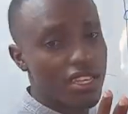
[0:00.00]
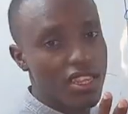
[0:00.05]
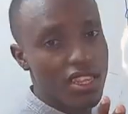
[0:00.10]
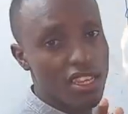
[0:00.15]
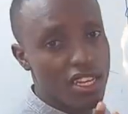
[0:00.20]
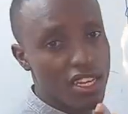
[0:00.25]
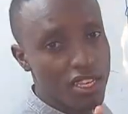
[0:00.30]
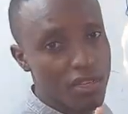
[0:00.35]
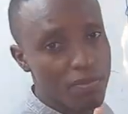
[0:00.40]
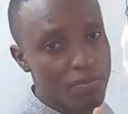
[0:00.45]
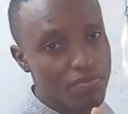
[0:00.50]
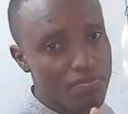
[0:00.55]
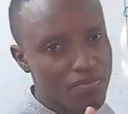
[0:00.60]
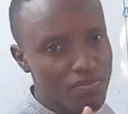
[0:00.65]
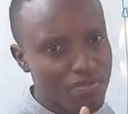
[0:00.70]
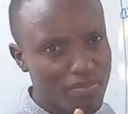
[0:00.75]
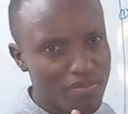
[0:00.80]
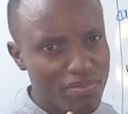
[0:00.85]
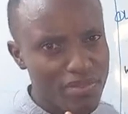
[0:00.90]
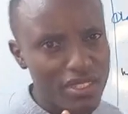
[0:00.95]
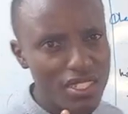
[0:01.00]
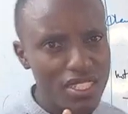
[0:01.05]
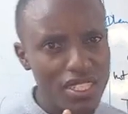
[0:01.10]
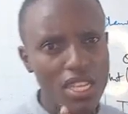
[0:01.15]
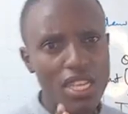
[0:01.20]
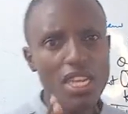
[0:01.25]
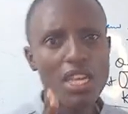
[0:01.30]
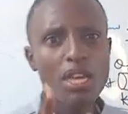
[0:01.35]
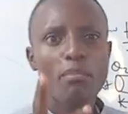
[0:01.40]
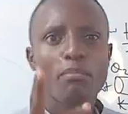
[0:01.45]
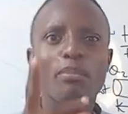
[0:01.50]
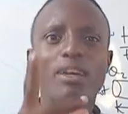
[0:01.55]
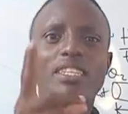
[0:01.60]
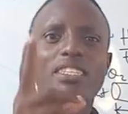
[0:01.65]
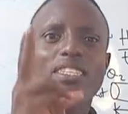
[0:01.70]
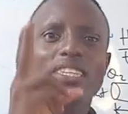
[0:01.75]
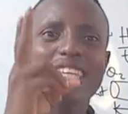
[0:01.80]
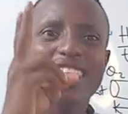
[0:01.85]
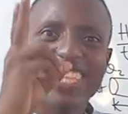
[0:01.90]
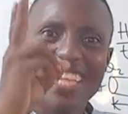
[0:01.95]
3.
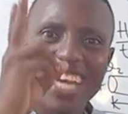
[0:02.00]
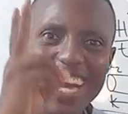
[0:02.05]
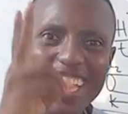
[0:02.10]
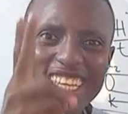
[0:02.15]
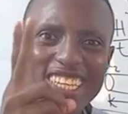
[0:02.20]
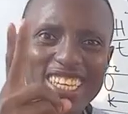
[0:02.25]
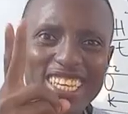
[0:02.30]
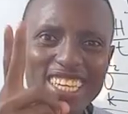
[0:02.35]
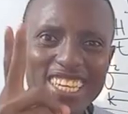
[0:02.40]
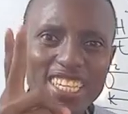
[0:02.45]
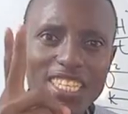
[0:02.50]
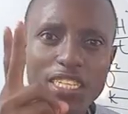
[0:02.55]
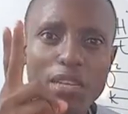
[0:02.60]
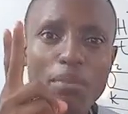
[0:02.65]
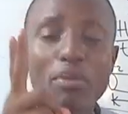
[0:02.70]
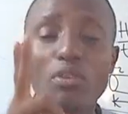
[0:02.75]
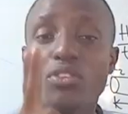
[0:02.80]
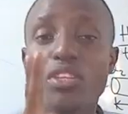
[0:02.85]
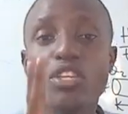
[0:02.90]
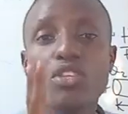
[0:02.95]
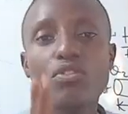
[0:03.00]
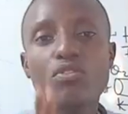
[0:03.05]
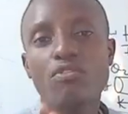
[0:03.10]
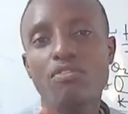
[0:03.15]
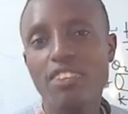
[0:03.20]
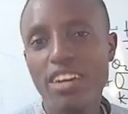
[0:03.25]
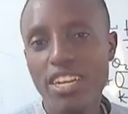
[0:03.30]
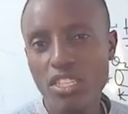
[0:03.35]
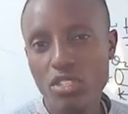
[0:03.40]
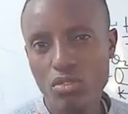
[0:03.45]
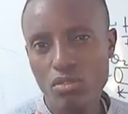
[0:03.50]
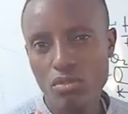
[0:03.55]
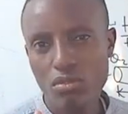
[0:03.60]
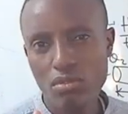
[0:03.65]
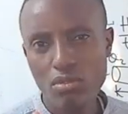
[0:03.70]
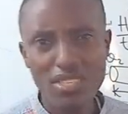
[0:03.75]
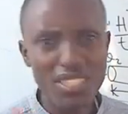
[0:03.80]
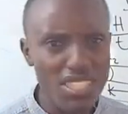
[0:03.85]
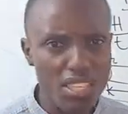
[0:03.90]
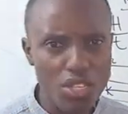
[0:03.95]
But the other thing is about the U value.
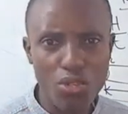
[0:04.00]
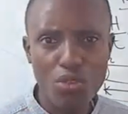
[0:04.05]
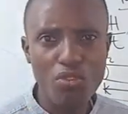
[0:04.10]
What's the U